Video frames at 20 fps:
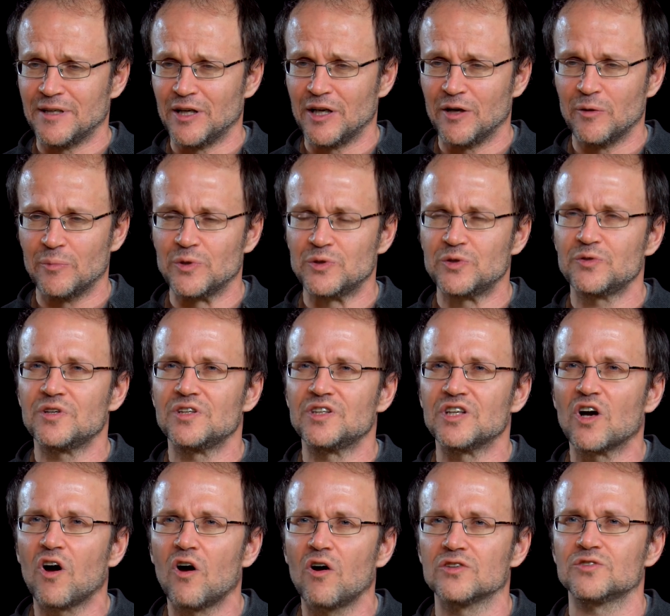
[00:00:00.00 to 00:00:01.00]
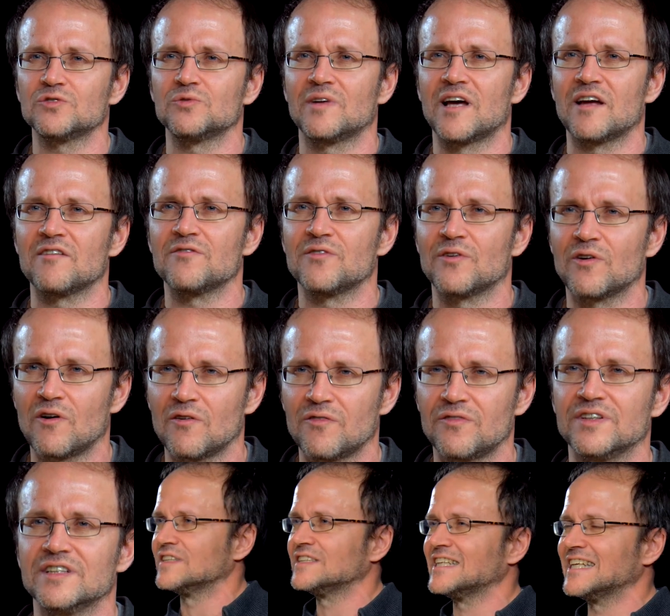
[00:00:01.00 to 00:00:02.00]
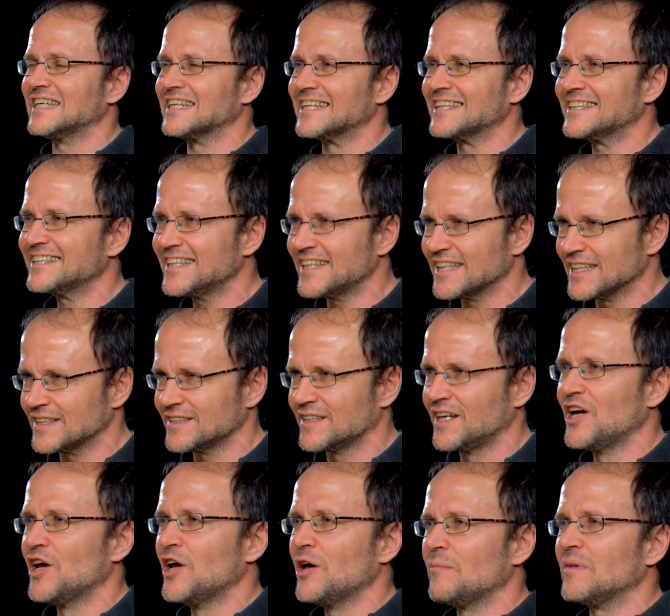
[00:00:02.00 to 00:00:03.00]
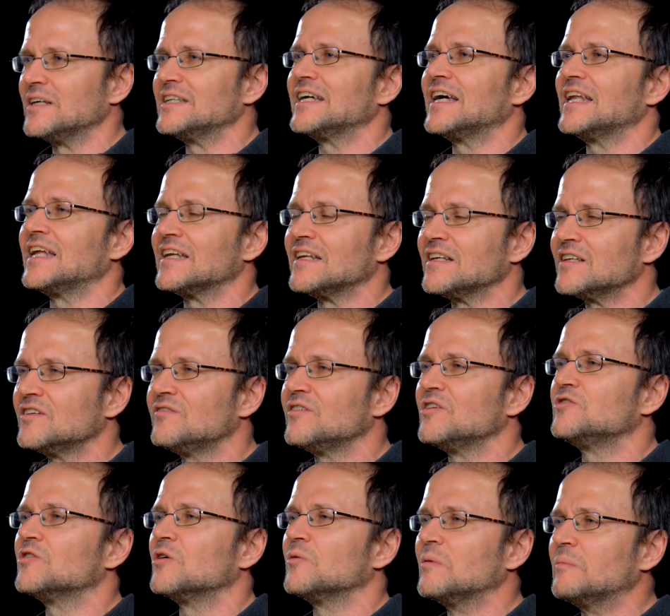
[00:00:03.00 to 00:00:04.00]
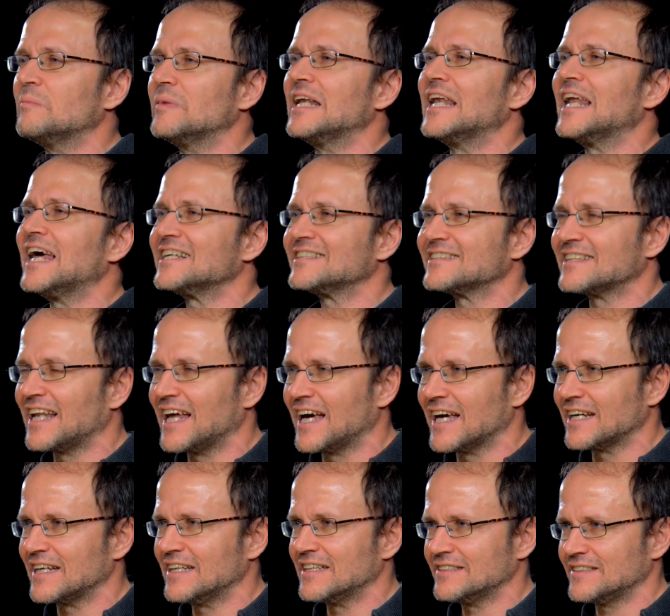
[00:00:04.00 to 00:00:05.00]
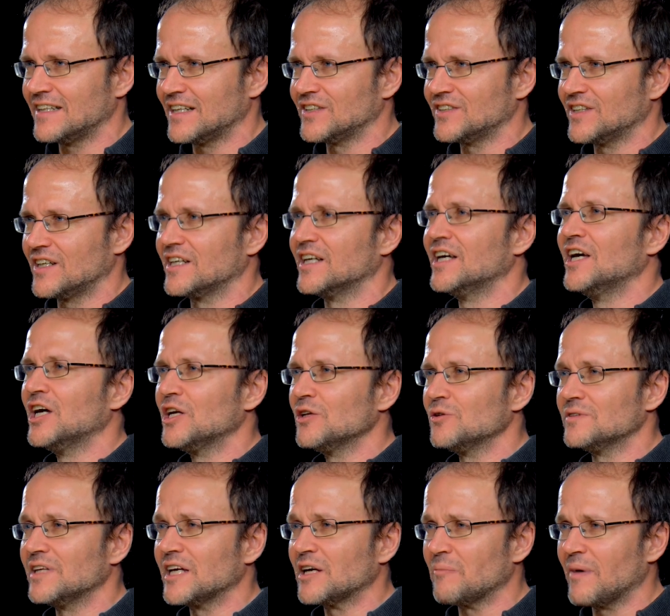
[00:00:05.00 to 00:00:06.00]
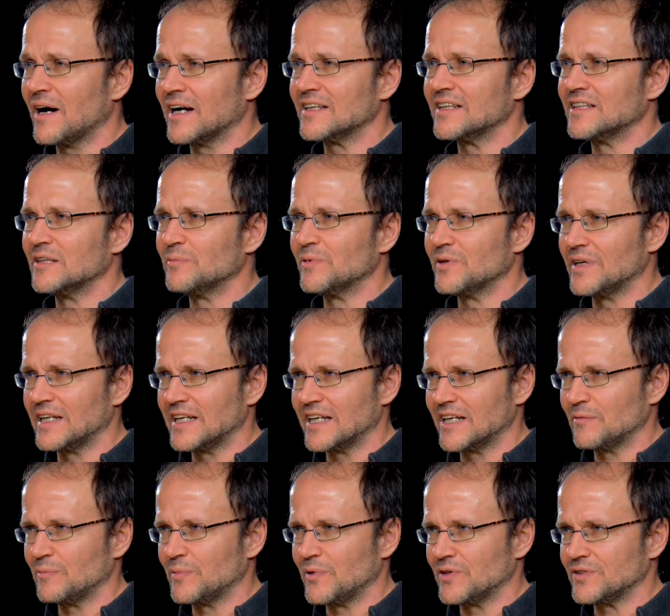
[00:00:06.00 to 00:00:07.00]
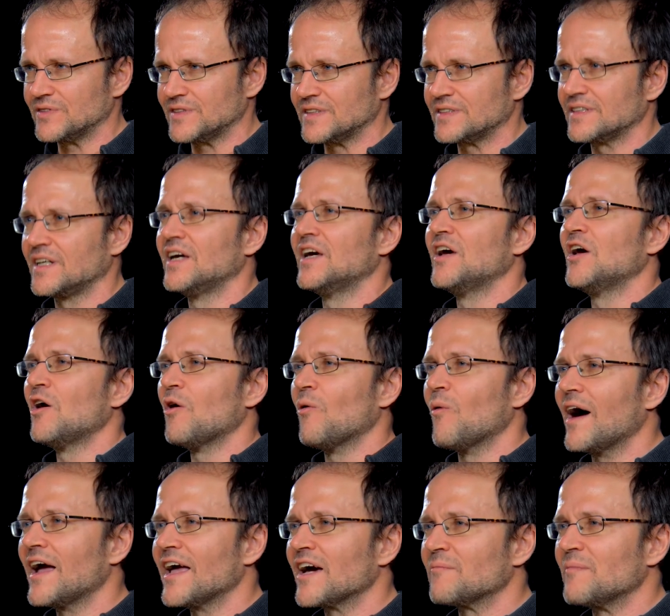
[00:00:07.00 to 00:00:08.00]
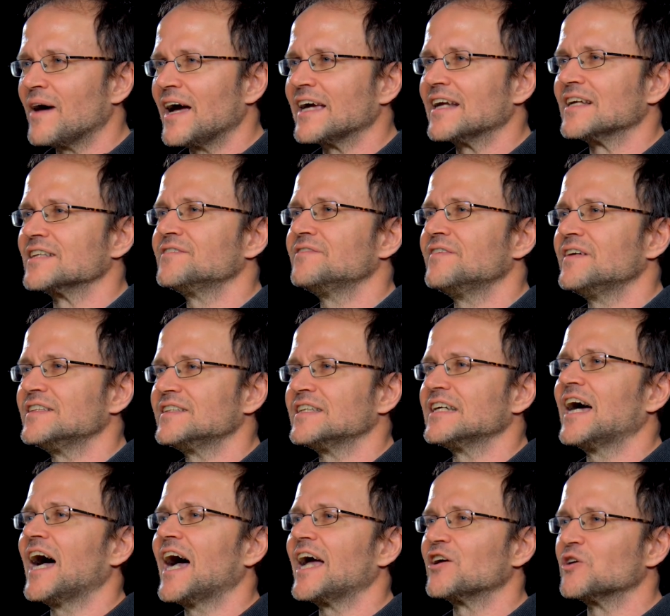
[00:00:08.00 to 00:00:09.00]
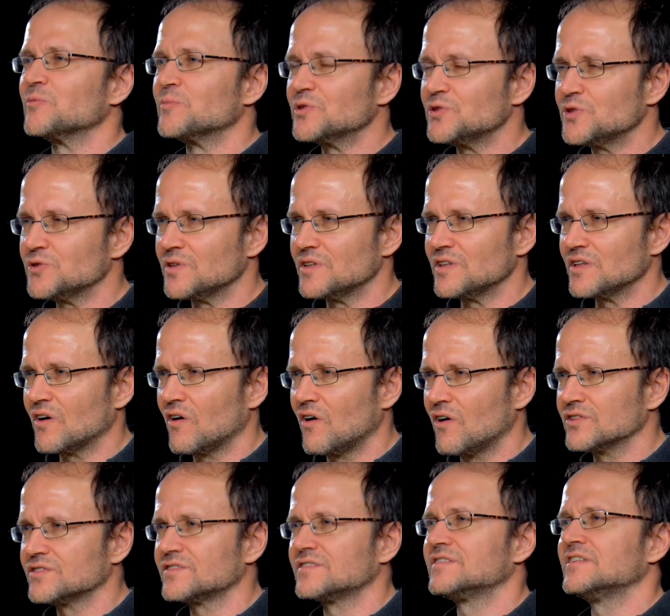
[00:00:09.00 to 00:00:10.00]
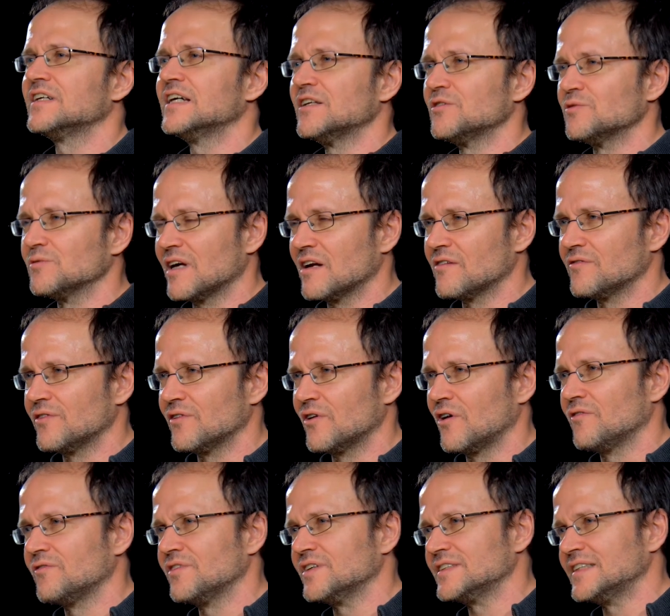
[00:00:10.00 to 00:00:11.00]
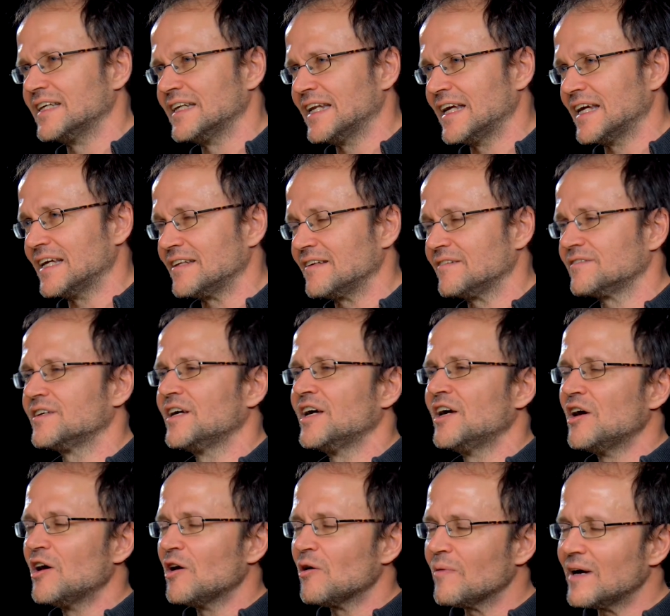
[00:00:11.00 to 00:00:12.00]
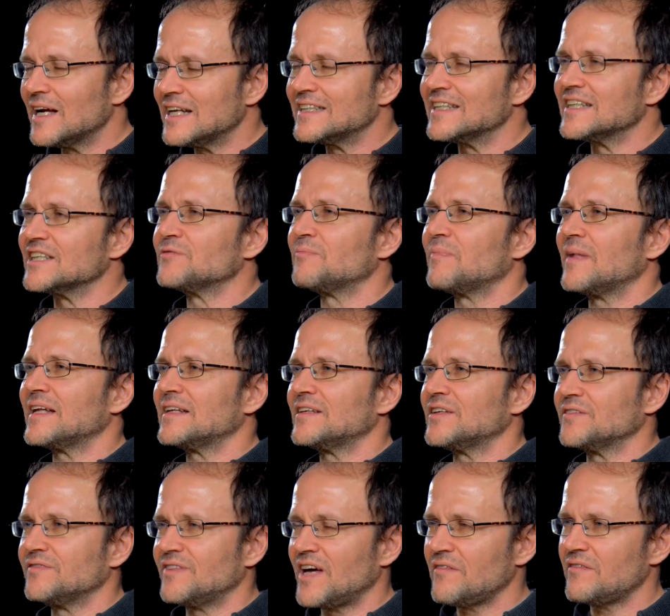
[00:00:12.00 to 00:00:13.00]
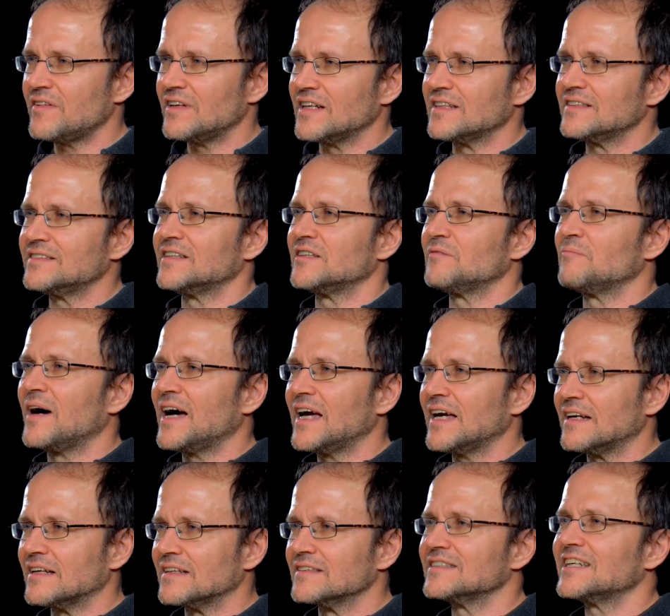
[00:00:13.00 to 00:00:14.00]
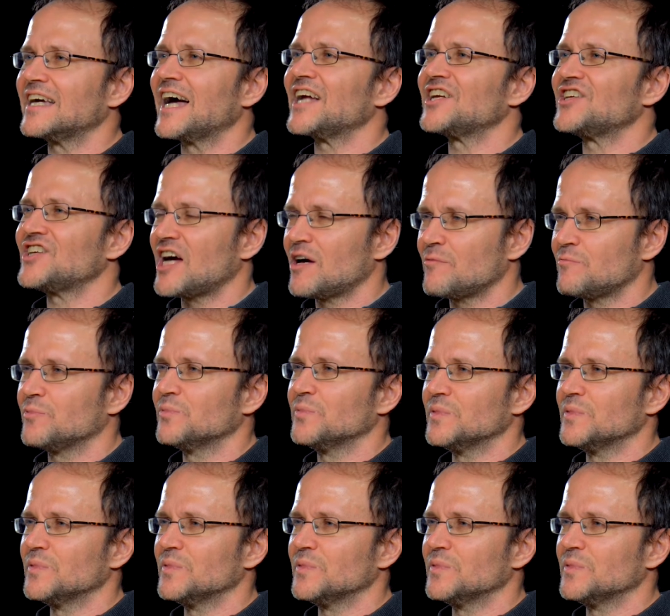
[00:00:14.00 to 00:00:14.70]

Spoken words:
opportunity cost to run for office increase, basically an individual will be less likely essentially to take part in the political process. Why are migrants facing higher opportunity costs to run for office than natives? Well, there is plenty of evidence that migrants catch up